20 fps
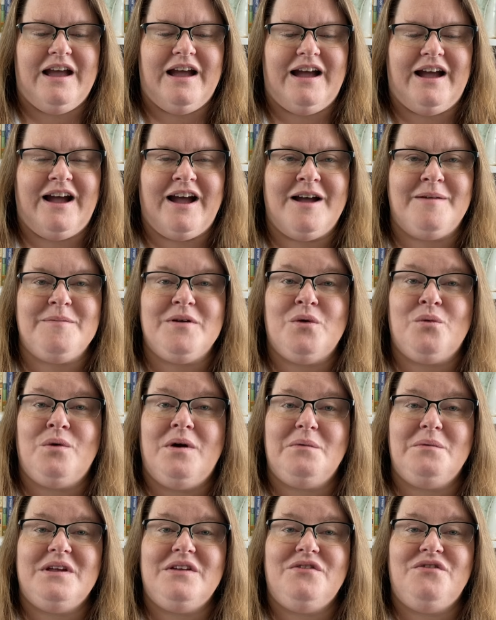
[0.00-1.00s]
Um,
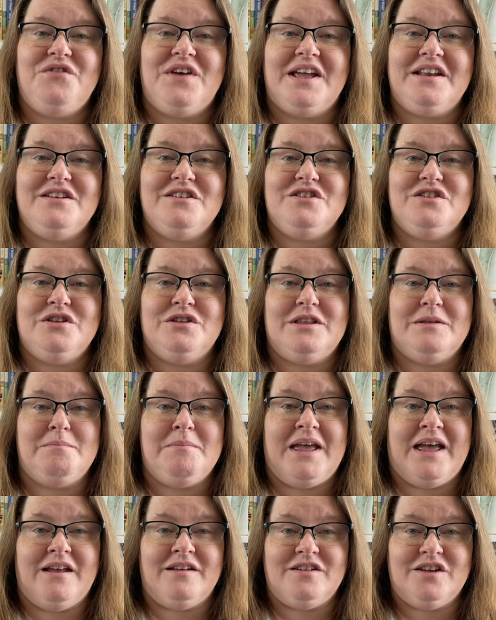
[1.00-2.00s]
What We Fed to the
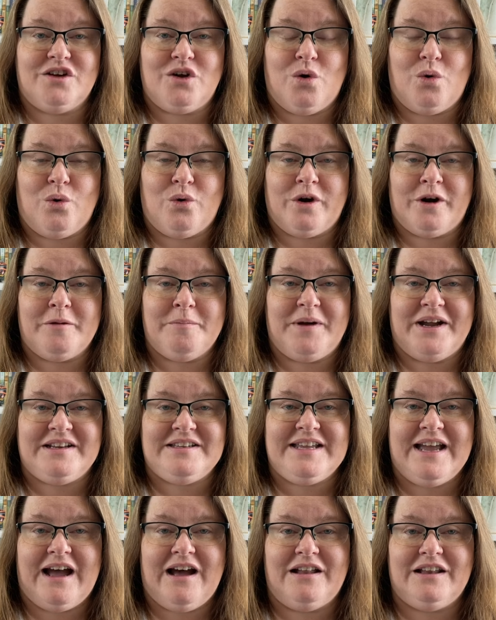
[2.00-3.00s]
Manticore by
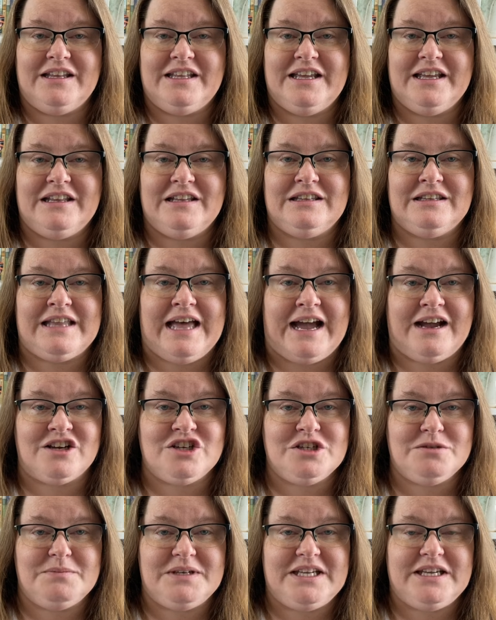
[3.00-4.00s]
Talia
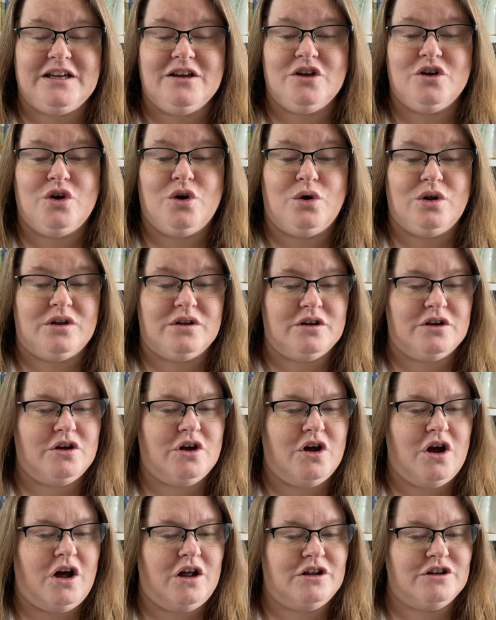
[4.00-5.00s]
Lakshmi
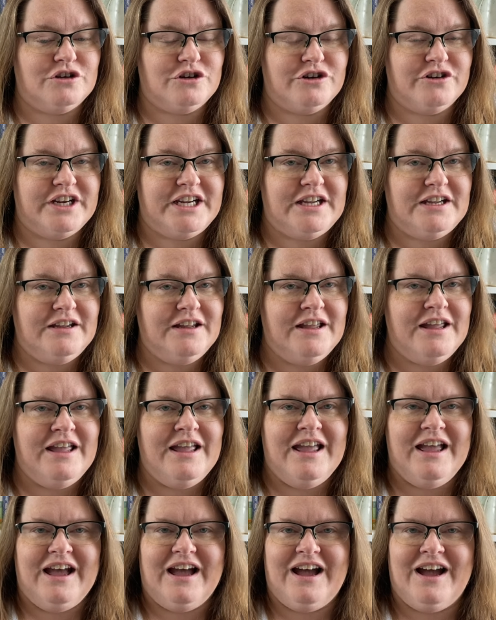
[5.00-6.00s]
Kalluri.
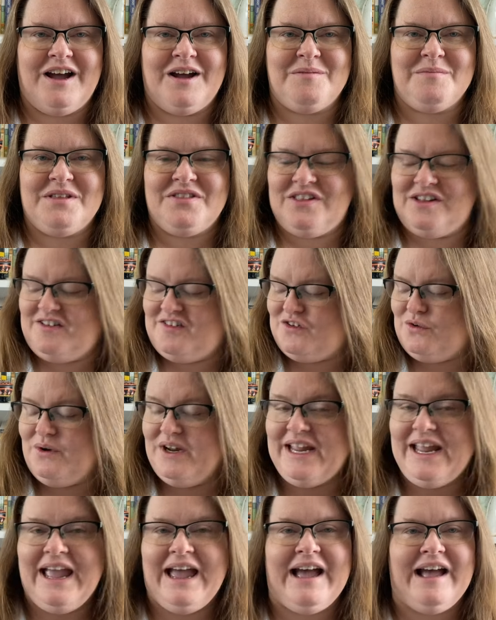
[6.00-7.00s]
Um, this
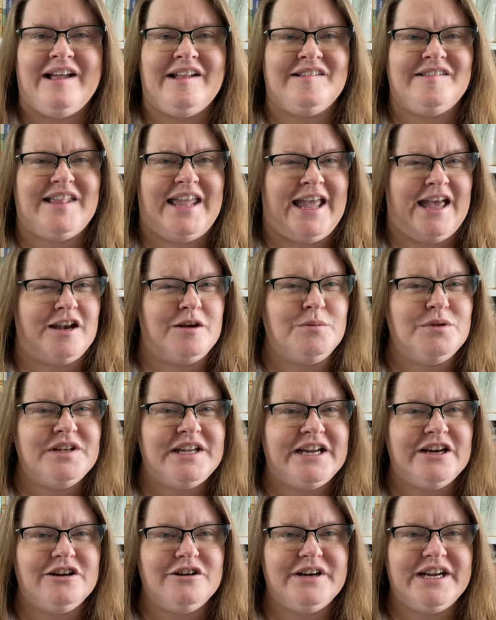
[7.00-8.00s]
story has animal
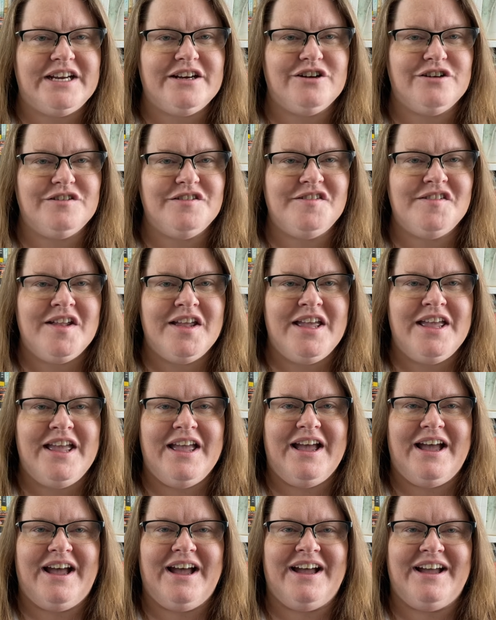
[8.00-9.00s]
narrators
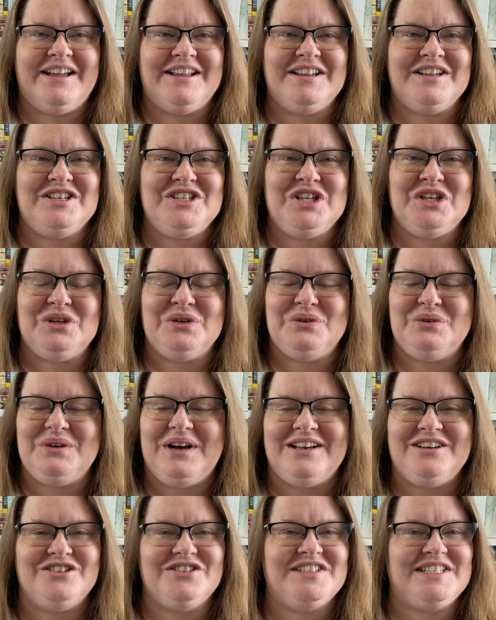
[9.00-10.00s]
uh, to
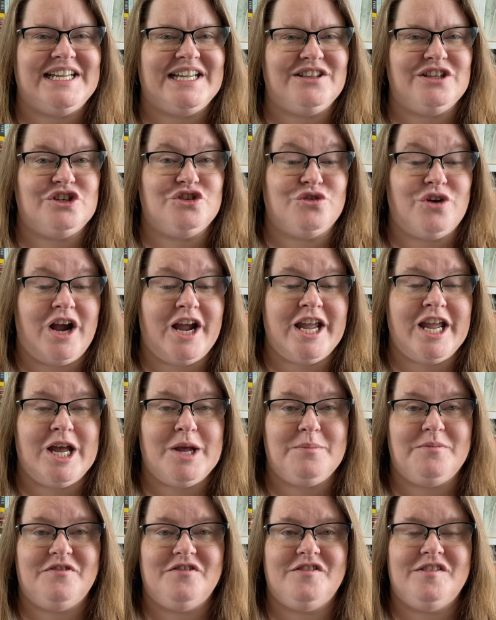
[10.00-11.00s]
understand the
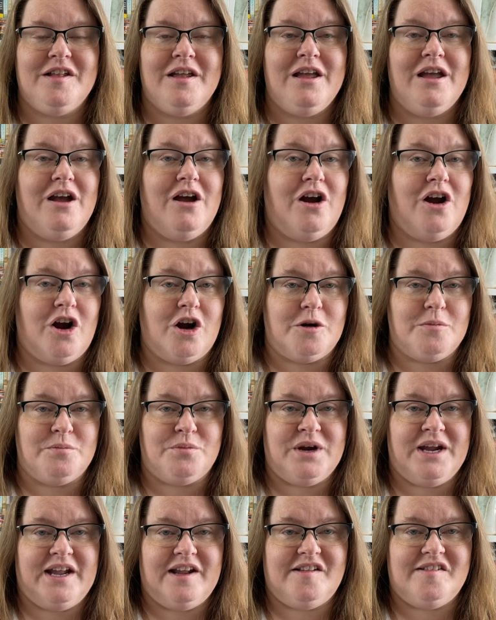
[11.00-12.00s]
triumphs,
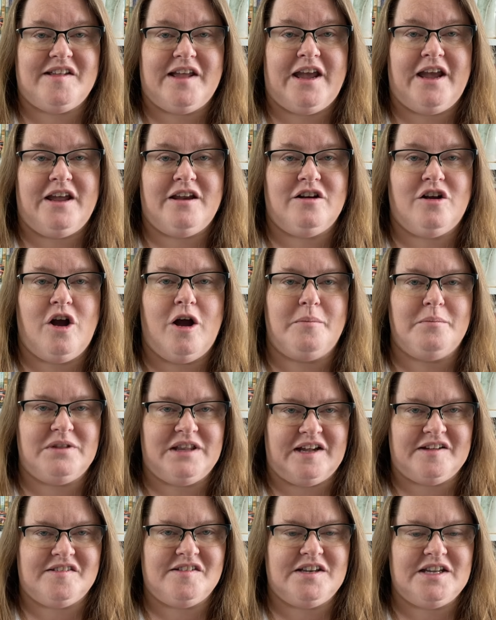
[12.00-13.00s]
heartbreaks, and
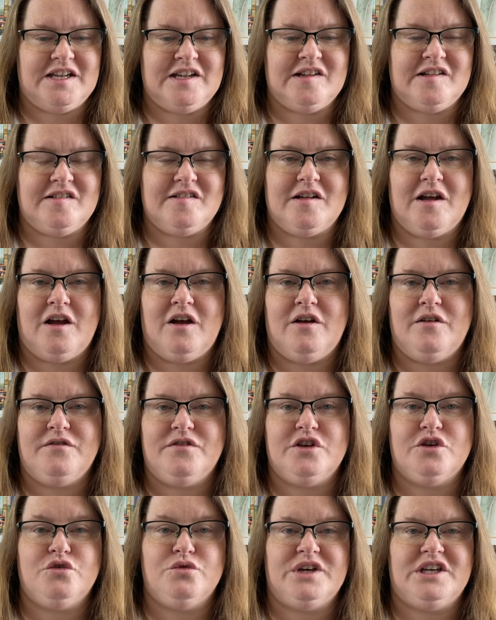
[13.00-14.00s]
complexities
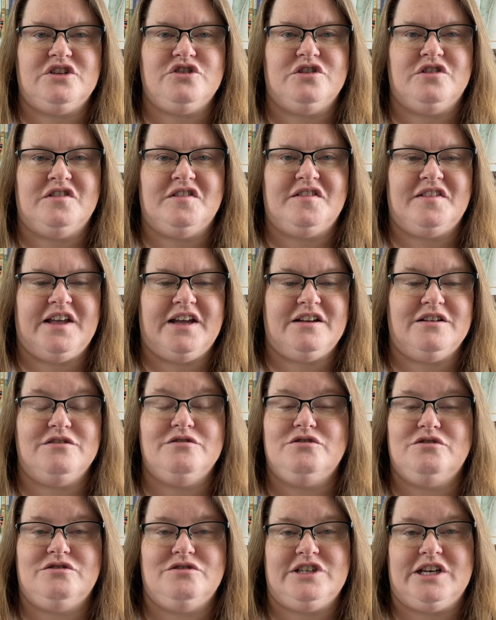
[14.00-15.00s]
of the creatures that
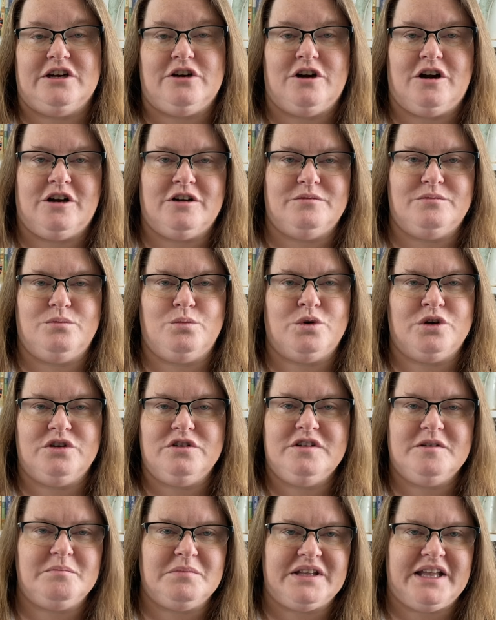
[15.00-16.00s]
share our
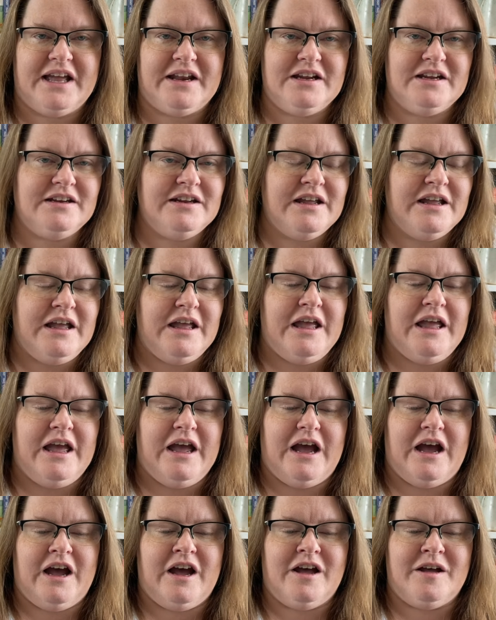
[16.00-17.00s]
world and planet.
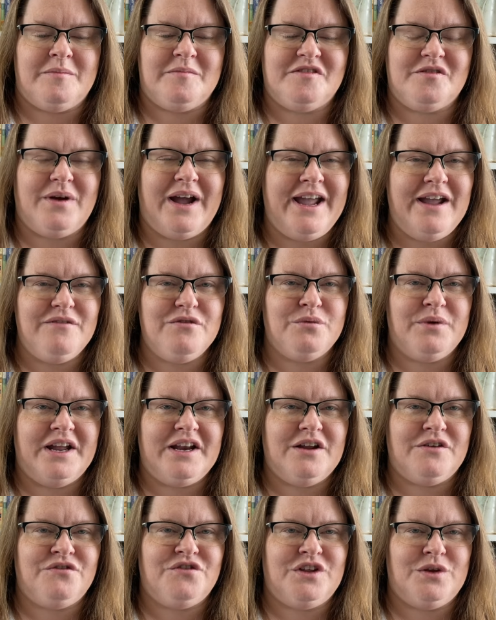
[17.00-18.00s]
Um, so I have
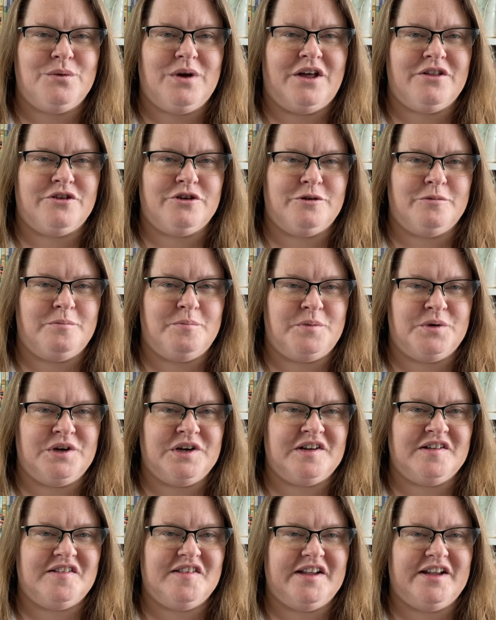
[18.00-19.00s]
read a few other
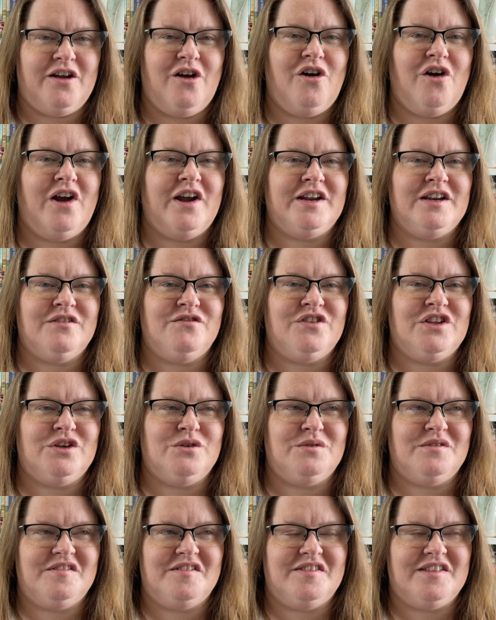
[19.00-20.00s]
books that kind of
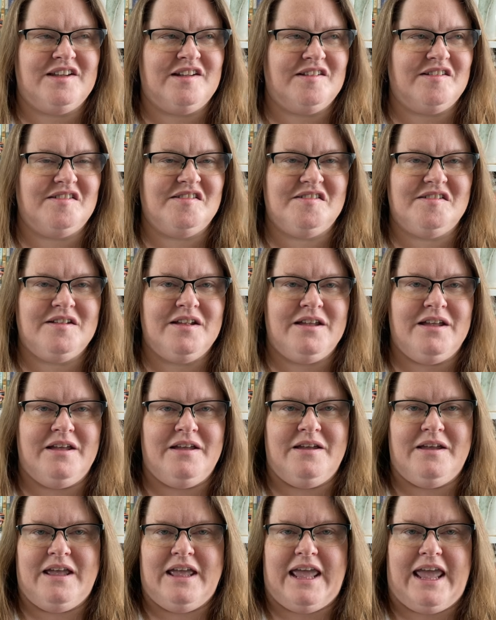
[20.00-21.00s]
use this
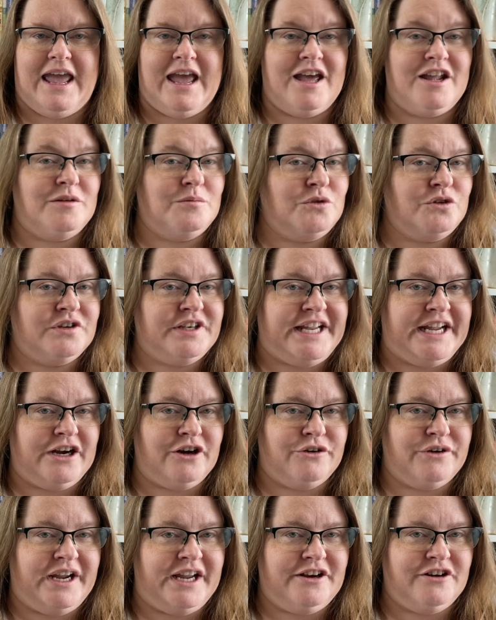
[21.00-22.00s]
animal
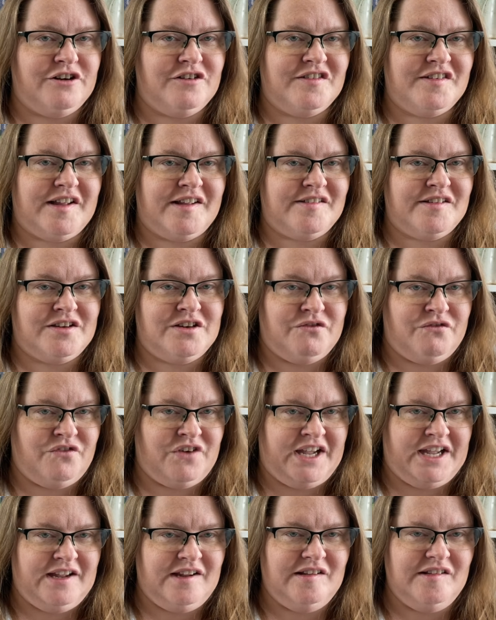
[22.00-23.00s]
narrators as a
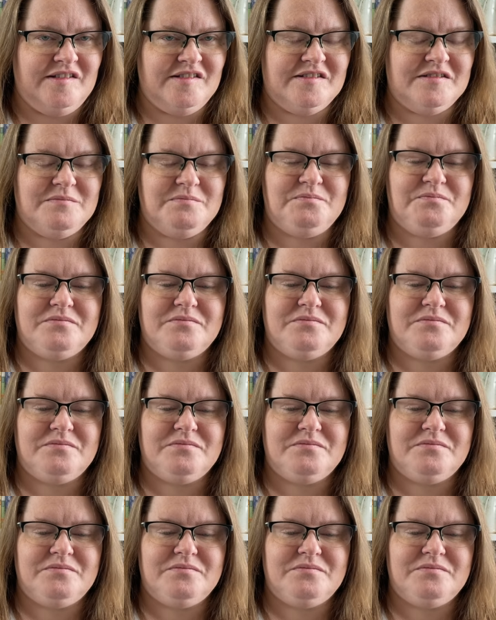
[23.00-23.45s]
device.